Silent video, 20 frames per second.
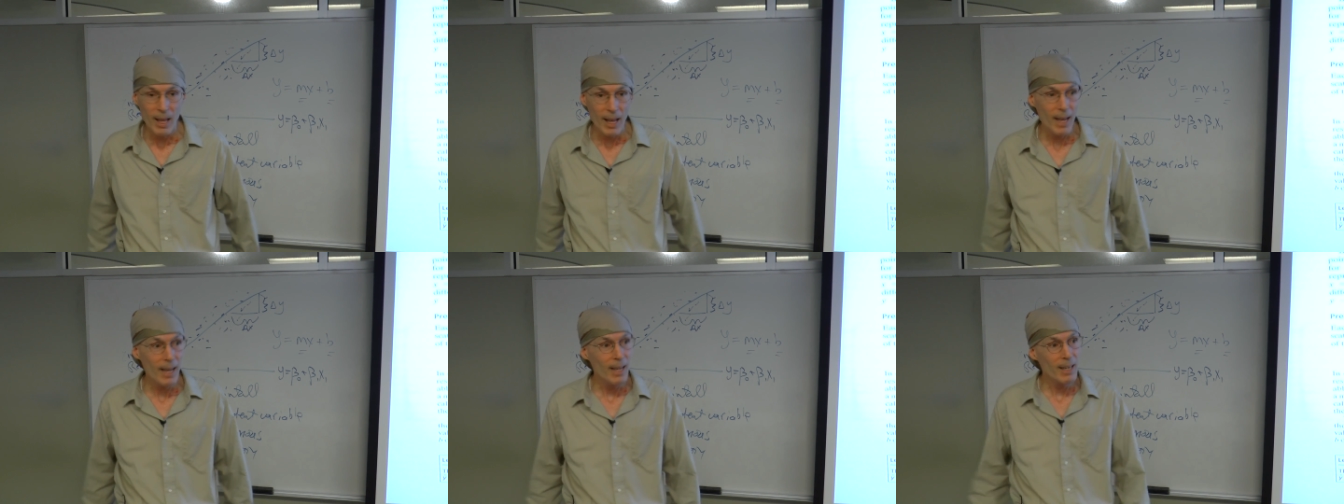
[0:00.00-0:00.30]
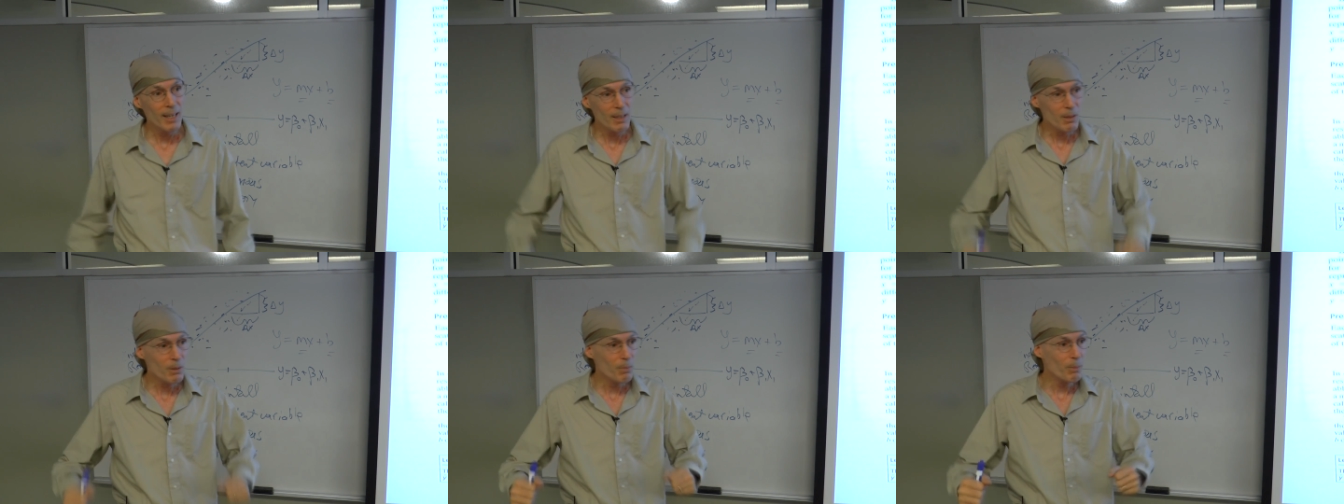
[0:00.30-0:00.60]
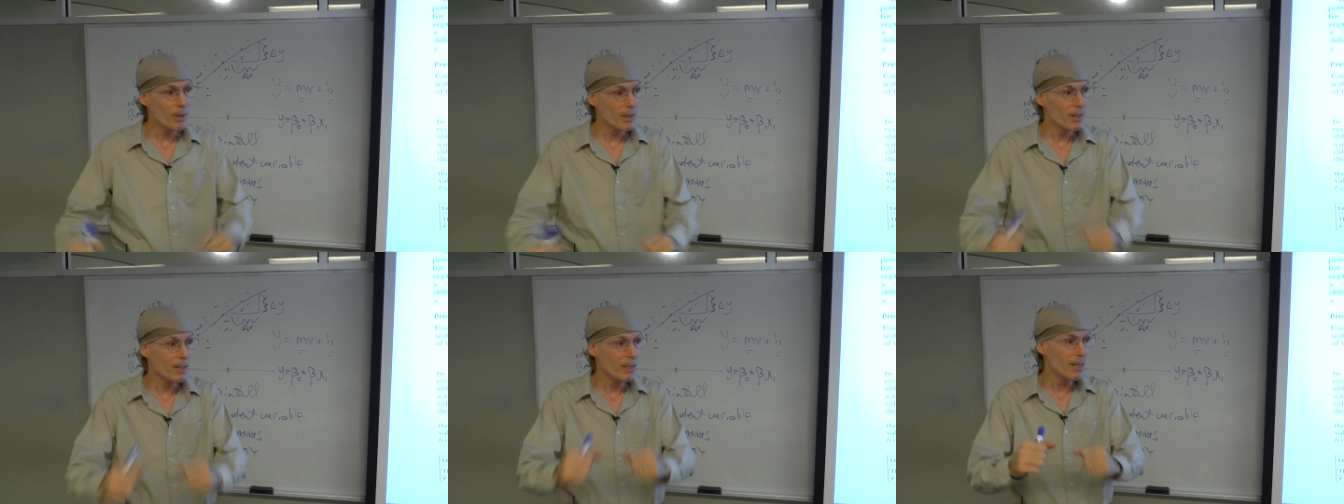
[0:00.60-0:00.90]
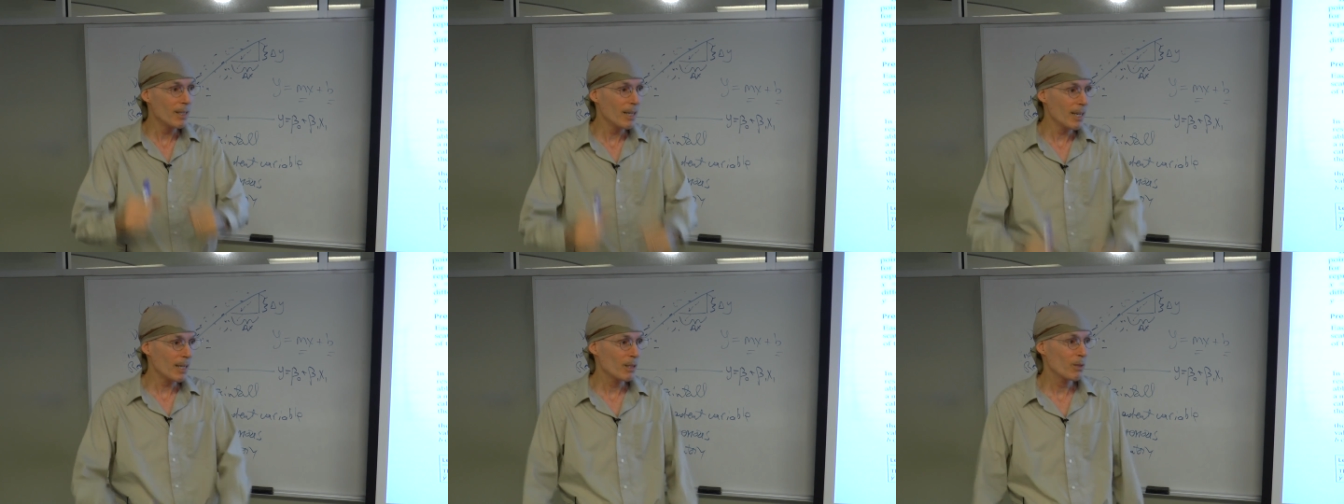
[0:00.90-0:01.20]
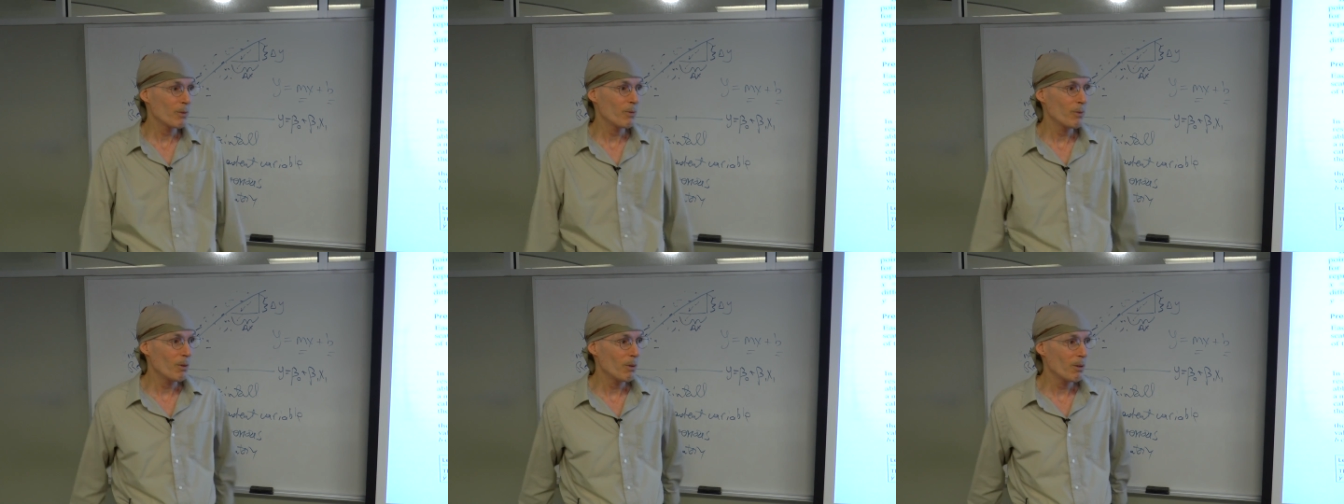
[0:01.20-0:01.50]
And then you put in an
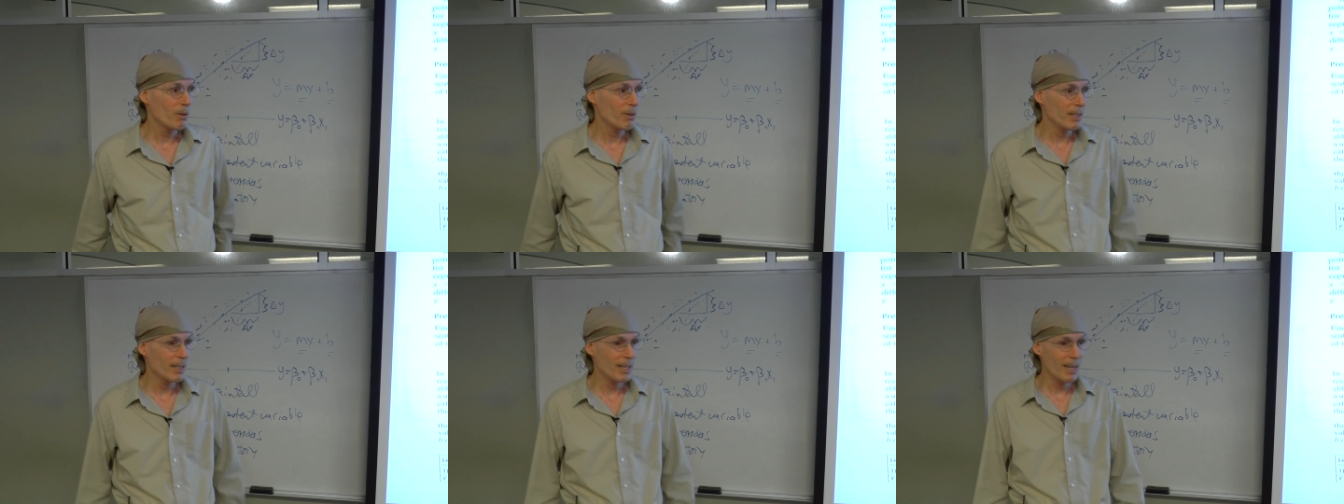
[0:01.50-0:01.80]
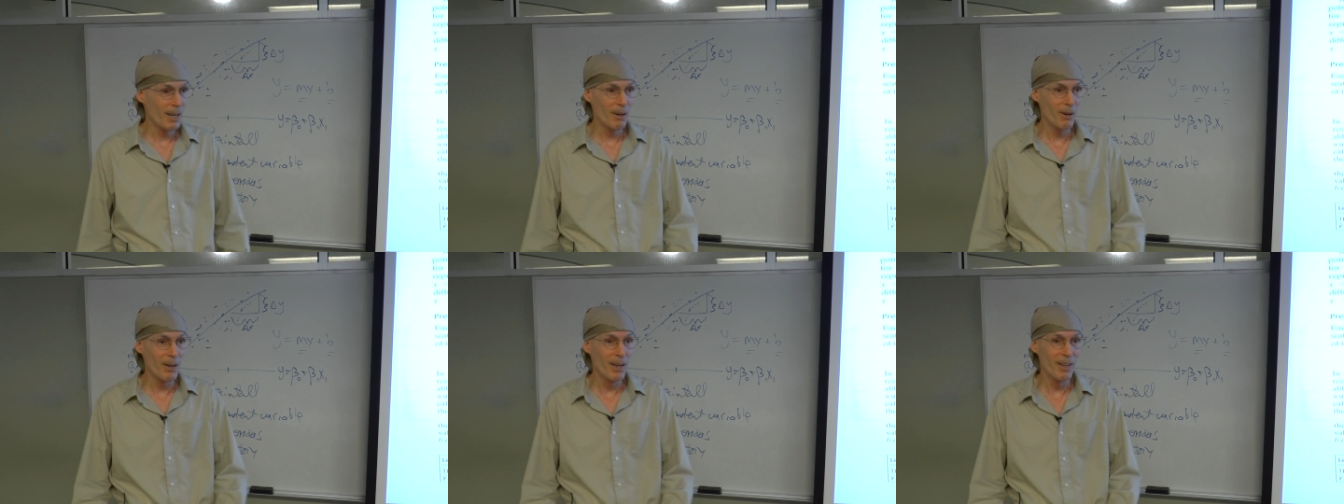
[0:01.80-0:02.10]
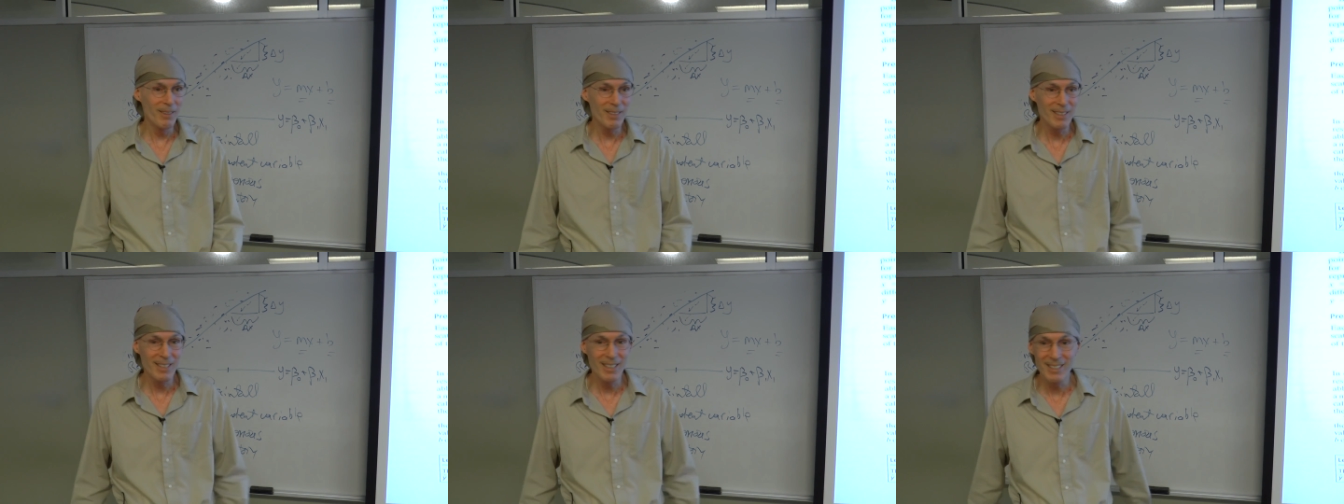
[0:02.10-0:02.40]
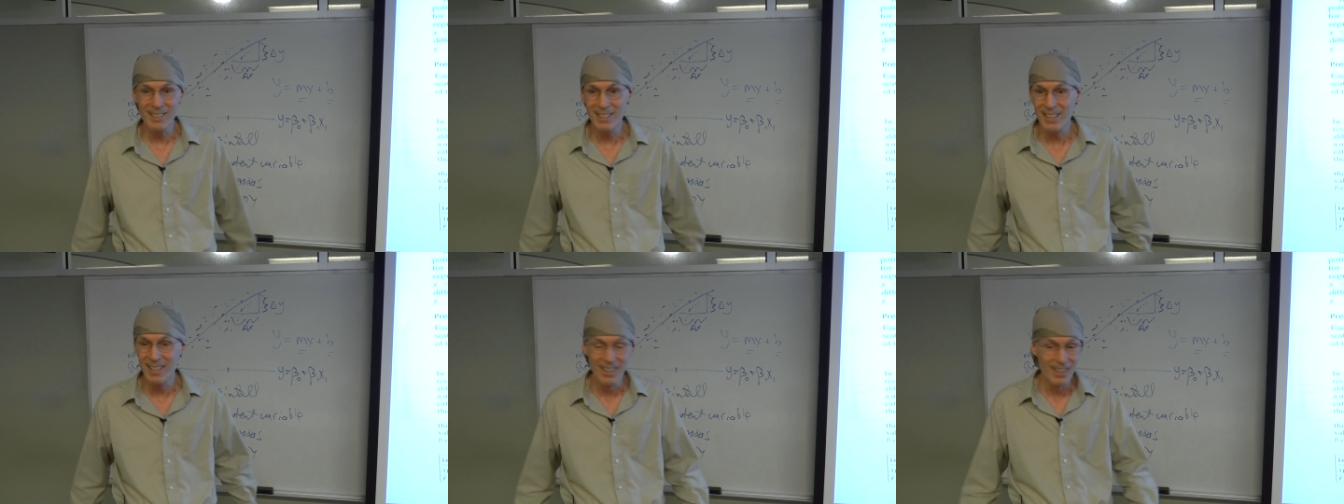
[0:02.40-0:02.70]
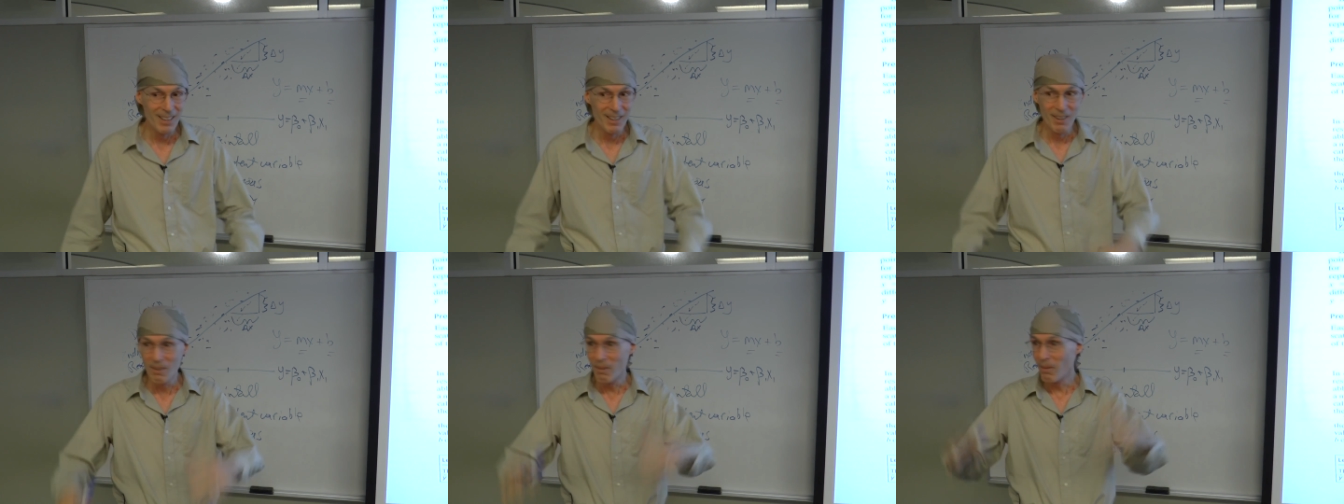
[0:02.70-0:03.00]
x4 in there, which is
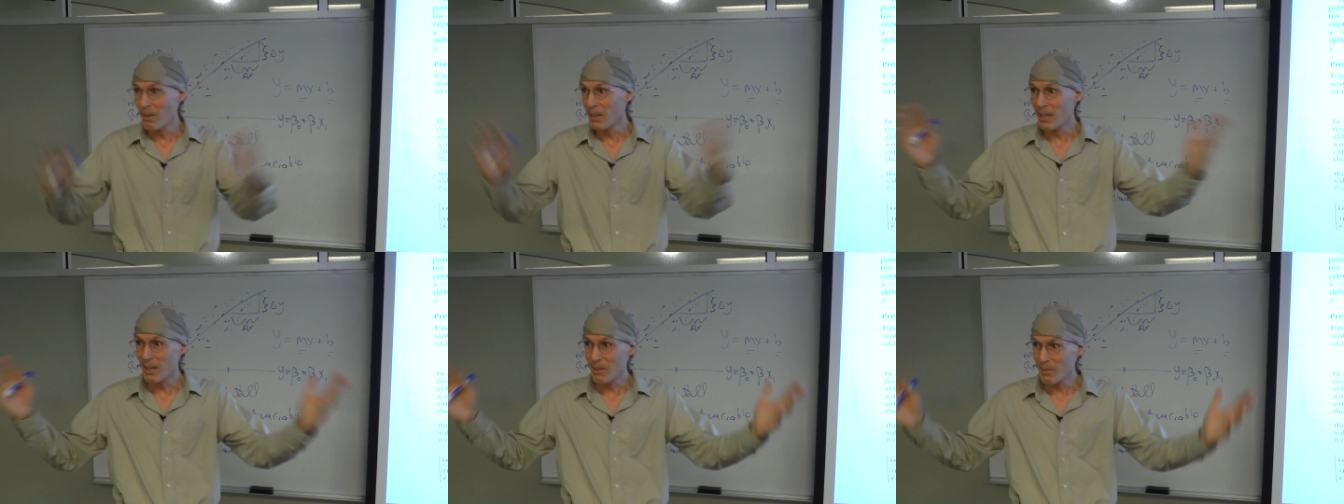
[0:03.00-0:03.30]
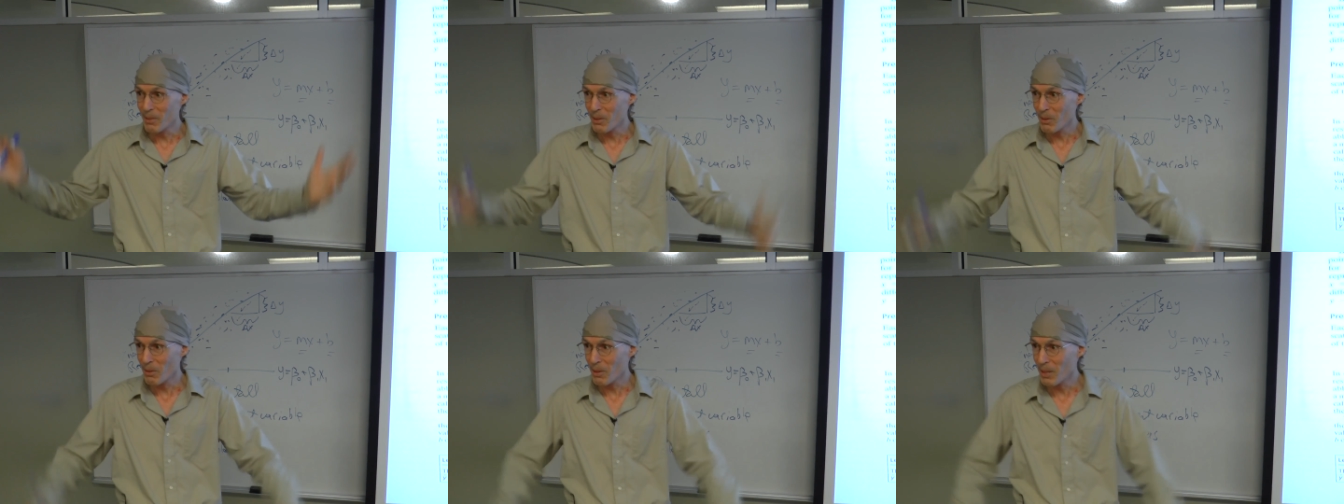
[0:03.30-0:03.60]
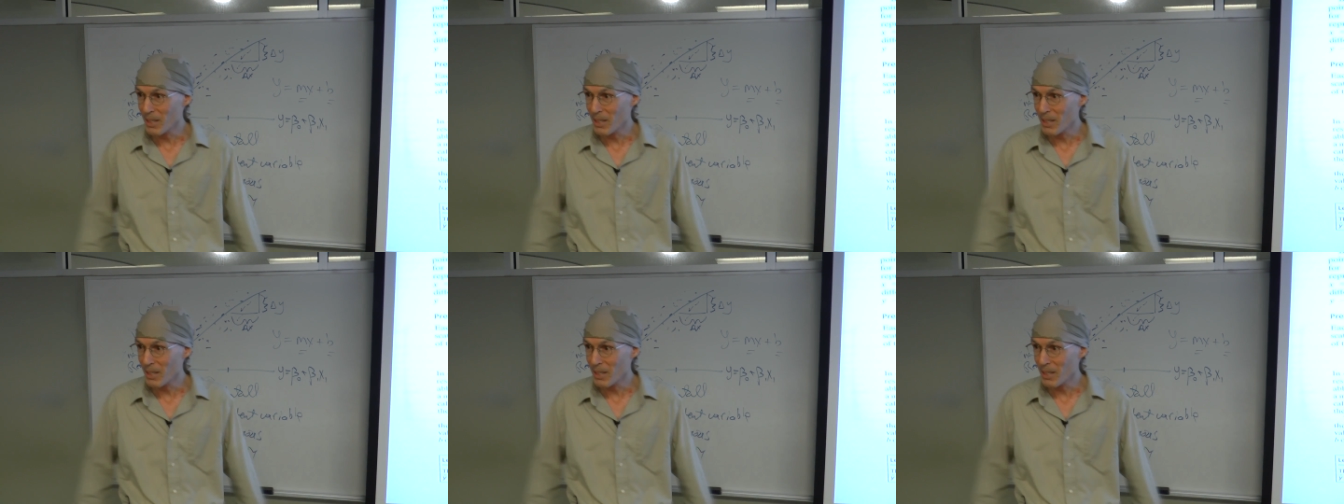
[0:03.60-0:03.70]
whatever you're